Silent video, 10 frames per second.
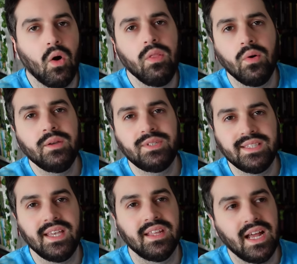Although you
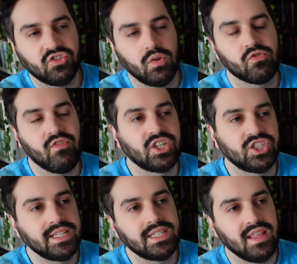did say the natural
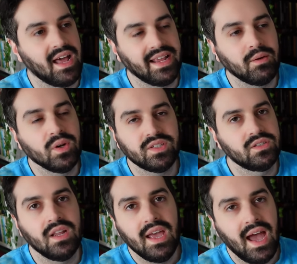progression into that, like it
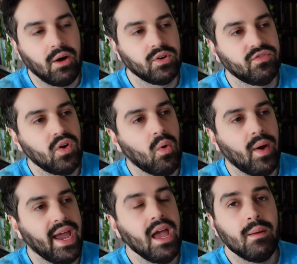wasn't out of
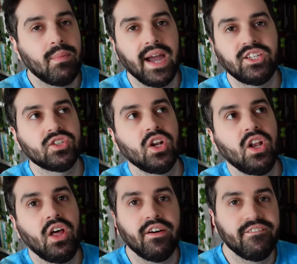nowhere. But I just
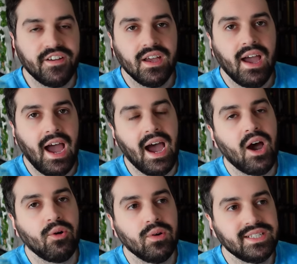love
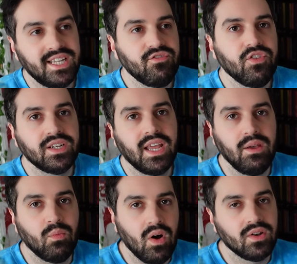how different
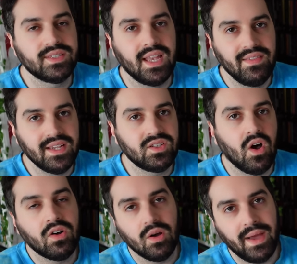he was in this
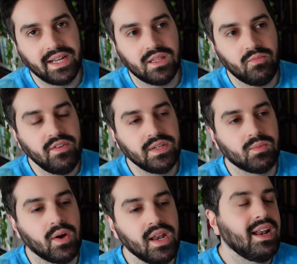arc compared to the previous
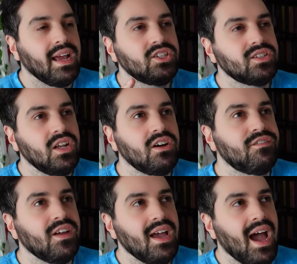one. And I just
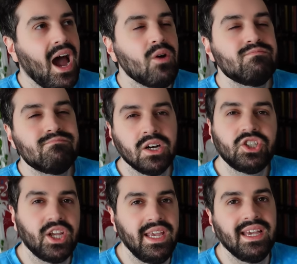love how
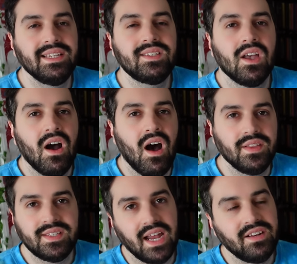much he is on
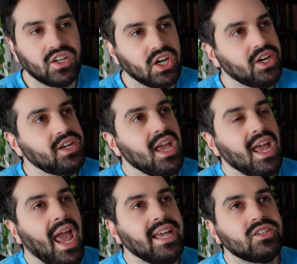the side of good.
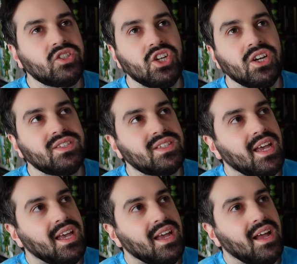He is just
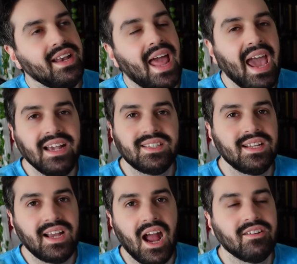an
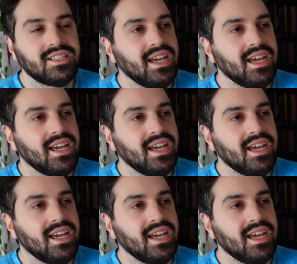excellent character.